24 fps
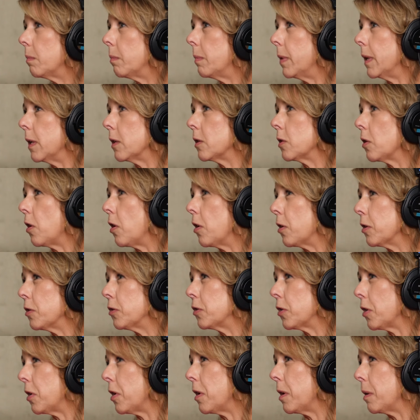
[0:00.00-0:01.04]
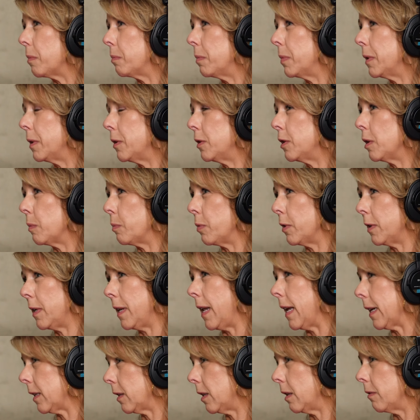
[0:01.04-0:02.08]
but it's our job to
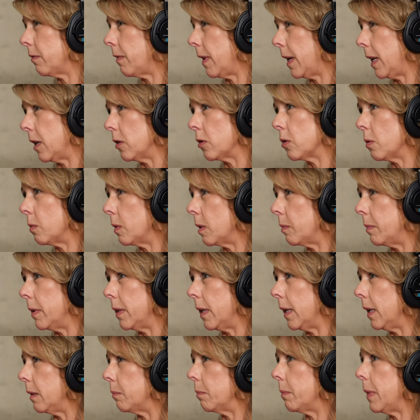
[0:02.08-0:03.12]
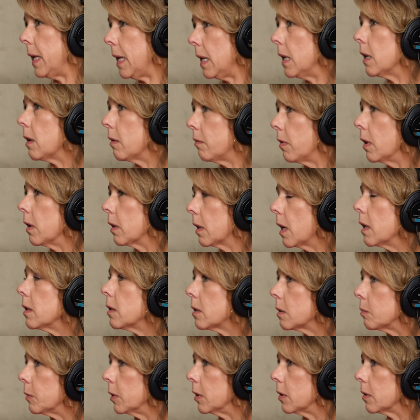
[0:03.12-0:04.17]
protect the financial well-being of our
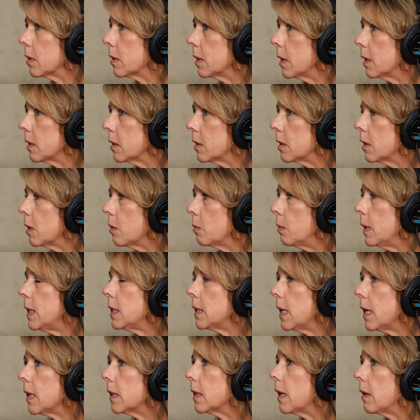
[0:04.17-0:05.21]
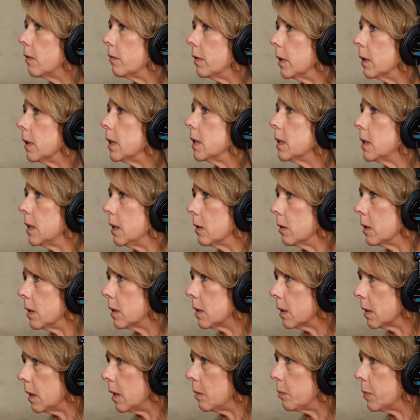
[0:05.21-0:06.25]
customers, and so we take that very
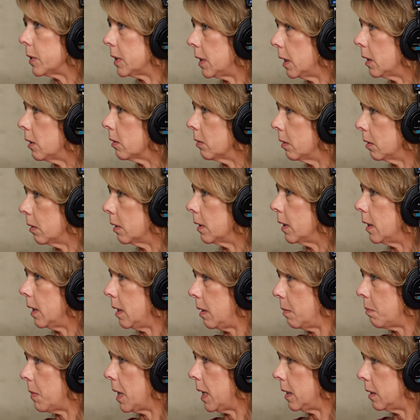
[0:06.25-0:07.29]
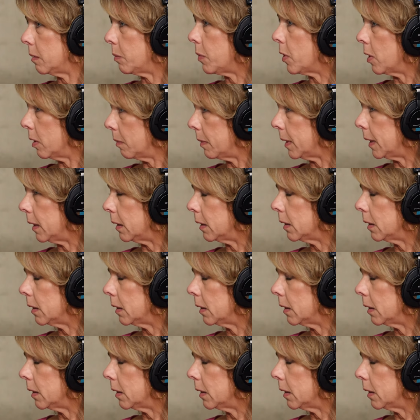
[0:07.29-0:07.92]
seriously, particularly in my department.